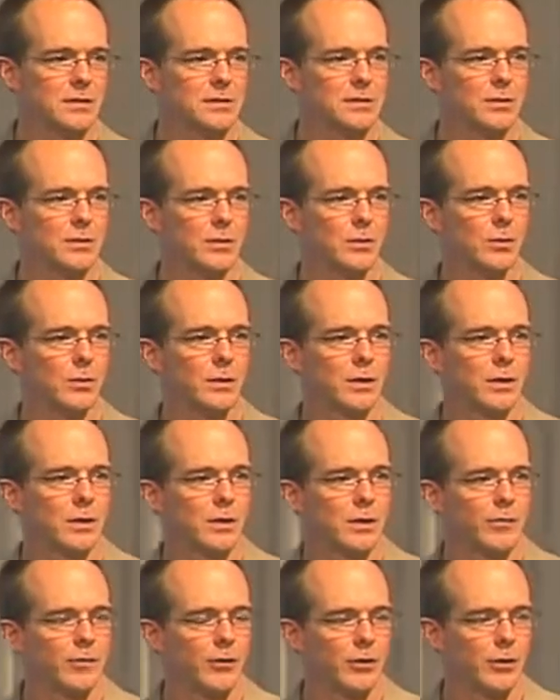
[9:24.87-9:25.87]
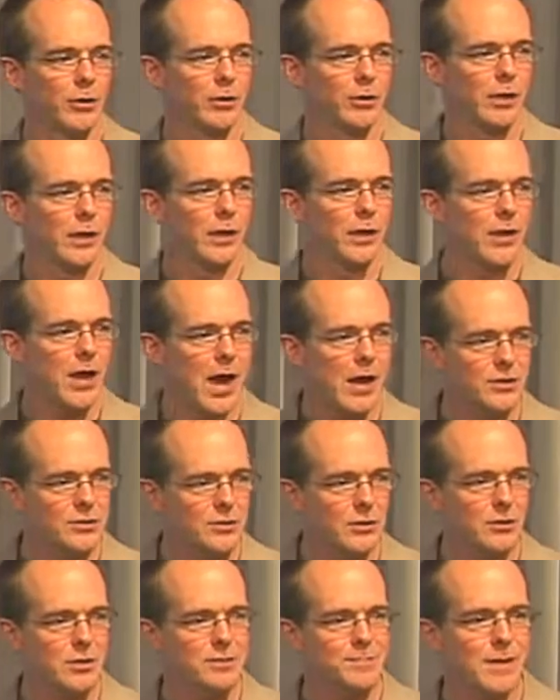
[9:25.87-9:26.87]
So they're not as
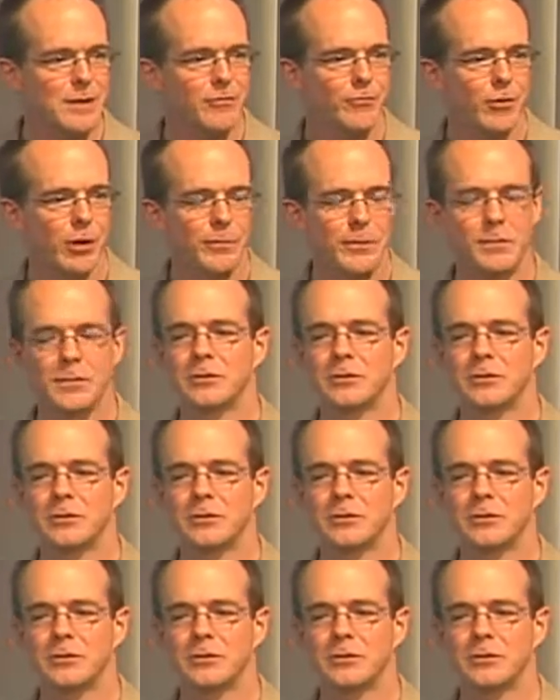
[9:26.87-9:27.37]
good as metformin,